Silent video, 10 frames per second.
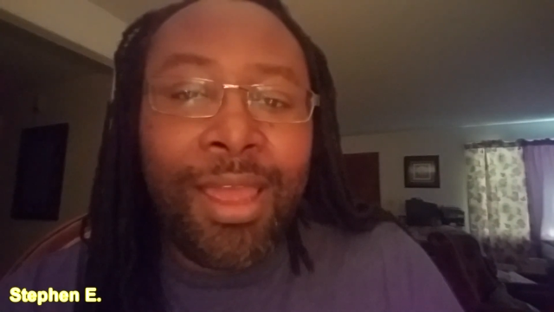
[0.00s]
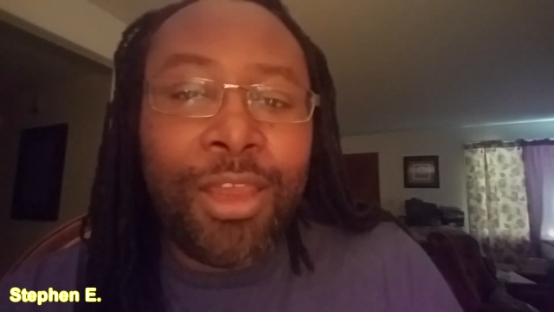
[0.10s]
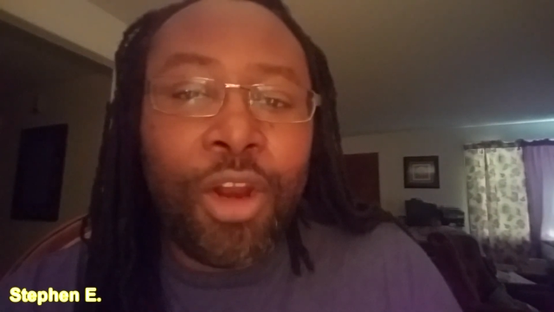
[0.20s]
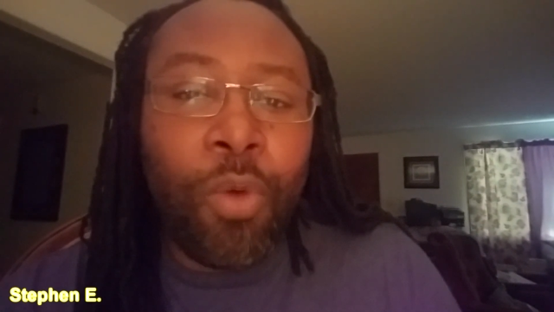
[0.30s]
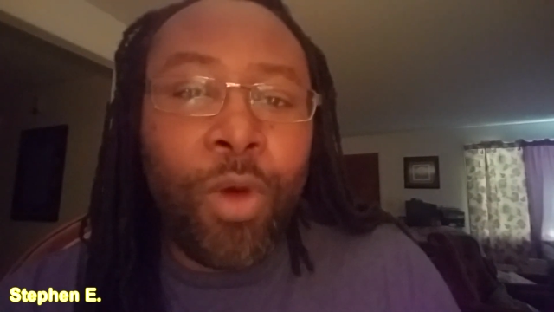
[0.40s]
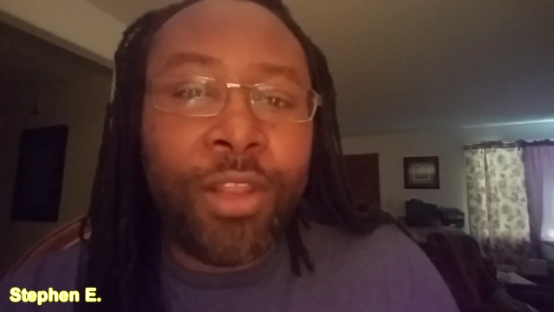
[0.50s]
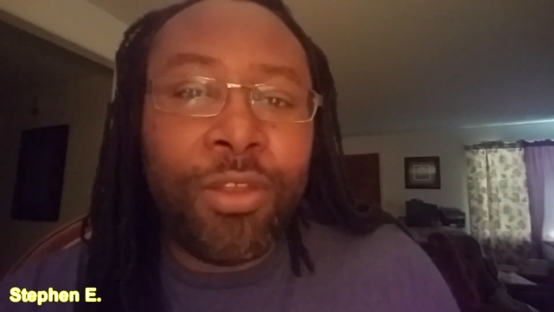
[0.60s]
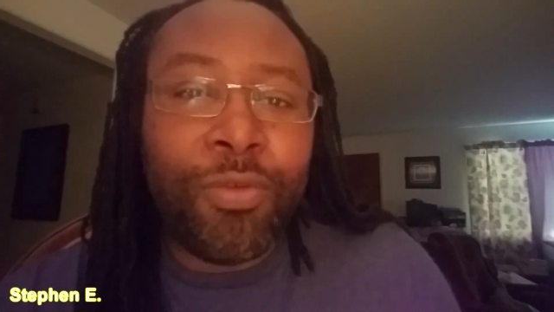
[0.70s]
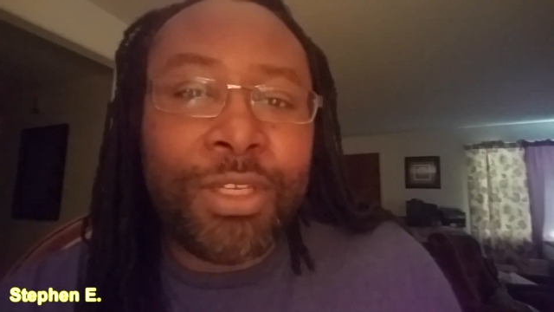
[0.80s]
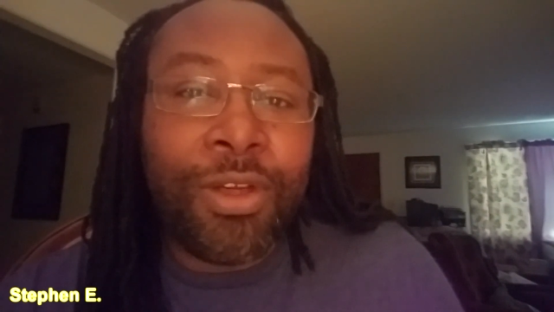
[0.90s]
You know, what do
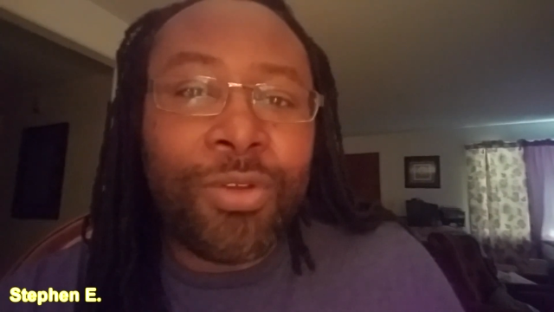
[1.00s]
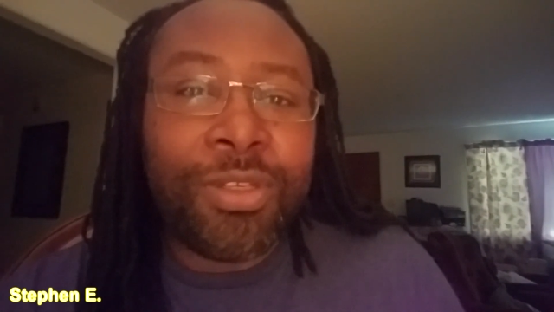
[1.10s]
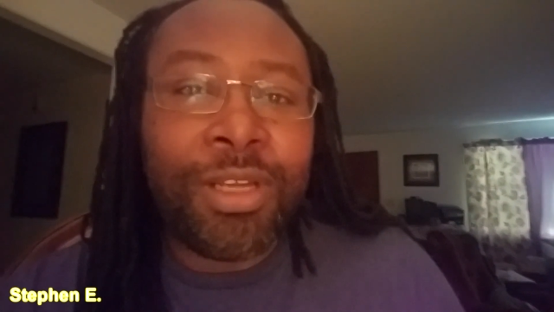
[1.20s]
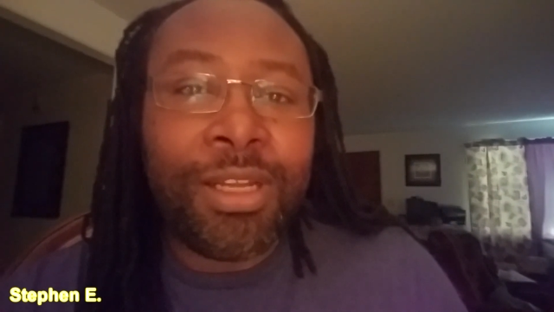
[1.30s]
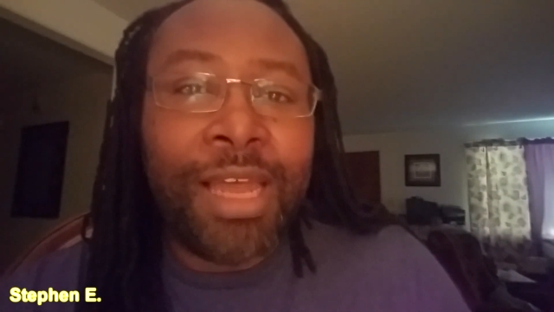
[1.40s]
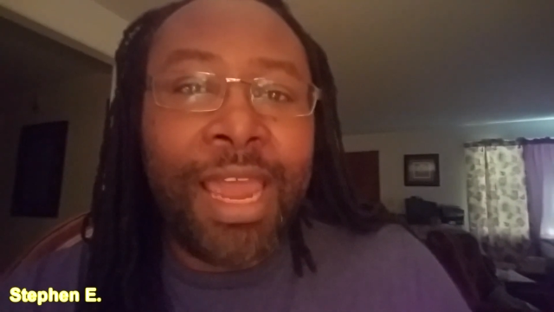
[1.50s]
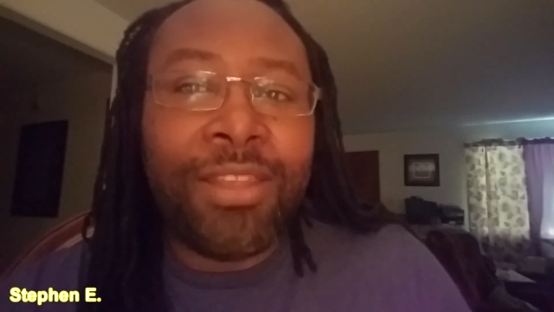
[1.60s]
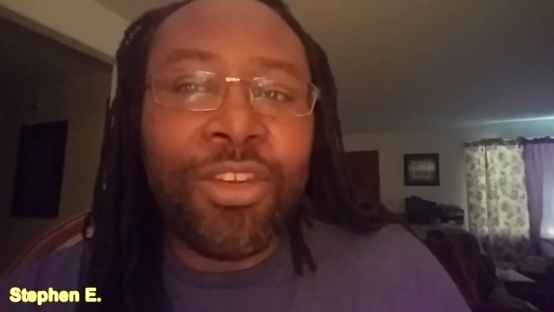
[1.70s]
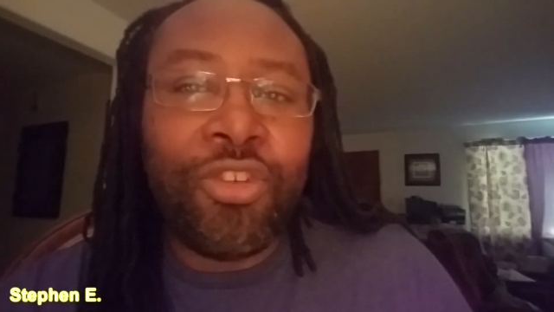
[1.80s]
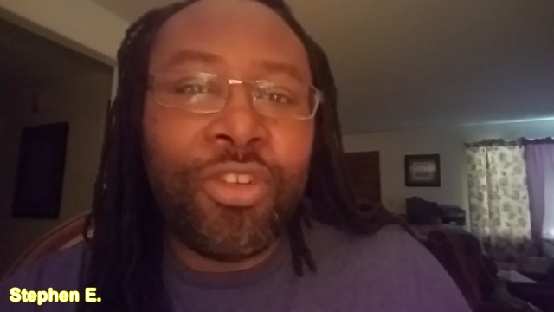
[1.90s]
the results look like?
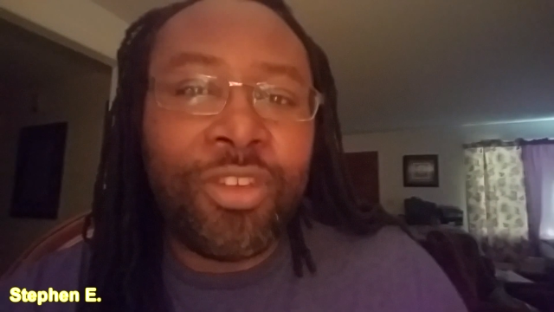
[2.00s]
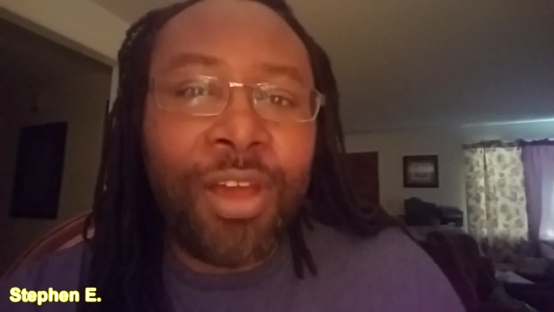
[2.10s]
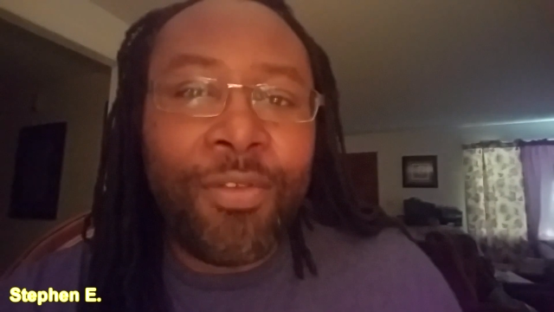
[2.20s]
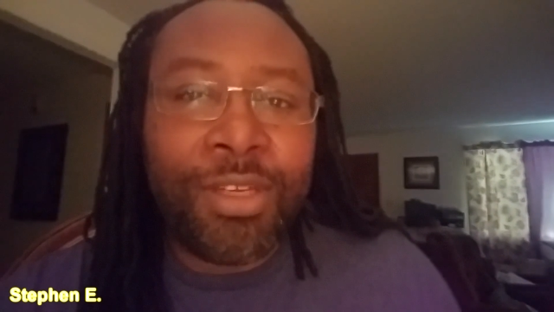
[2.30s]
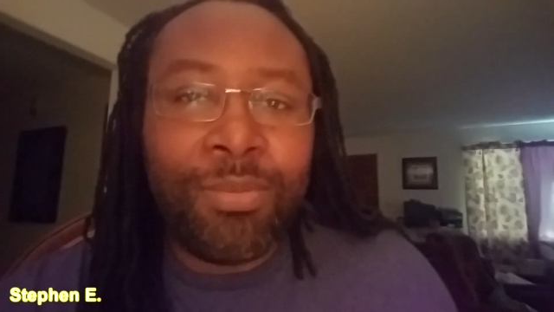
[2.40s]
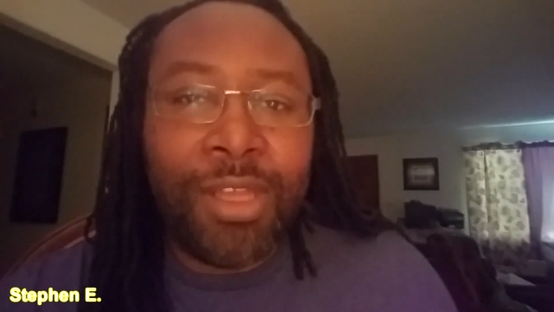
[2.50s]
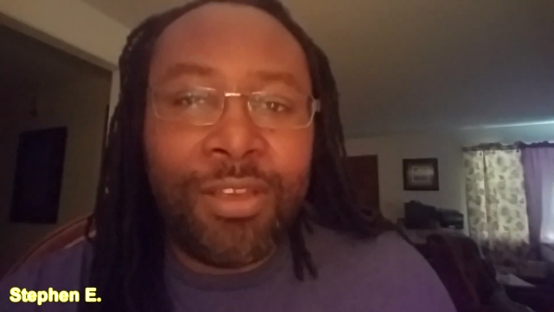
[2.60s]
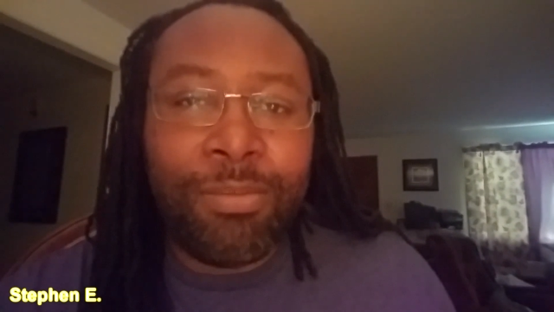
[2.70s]
Did you discover some things